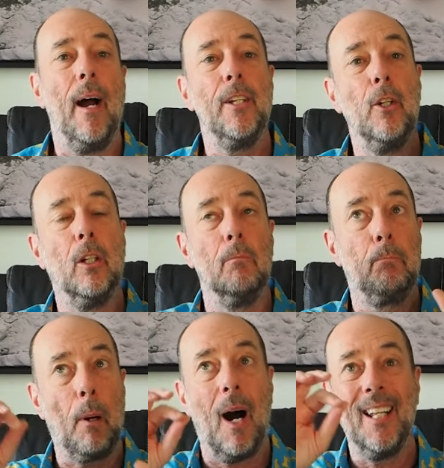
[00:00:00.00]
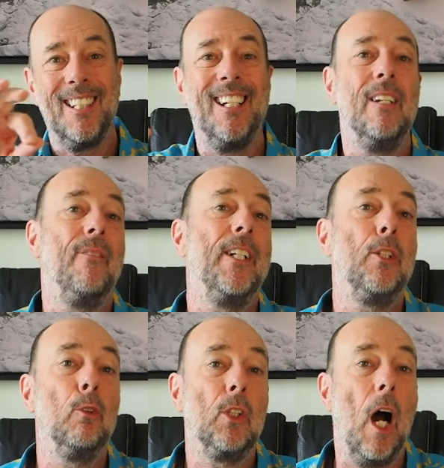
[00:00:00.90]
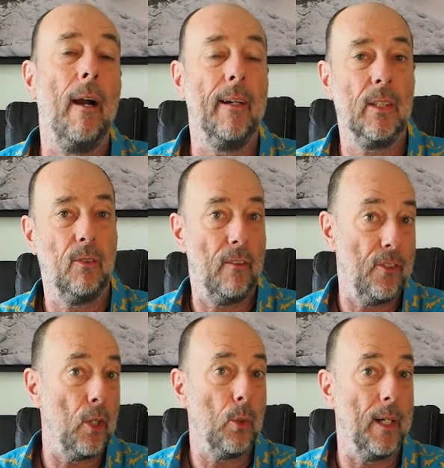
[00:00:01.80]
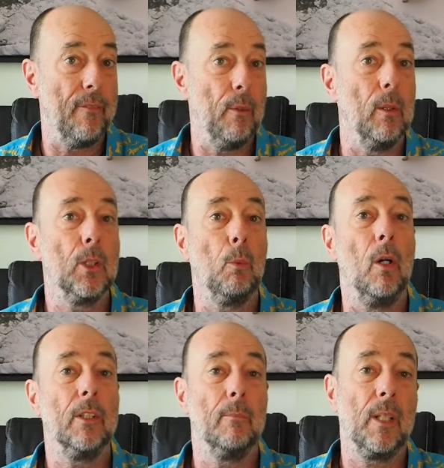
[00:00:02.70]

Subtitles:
and you can buy the individual diaries for a few quid if you want to watch them.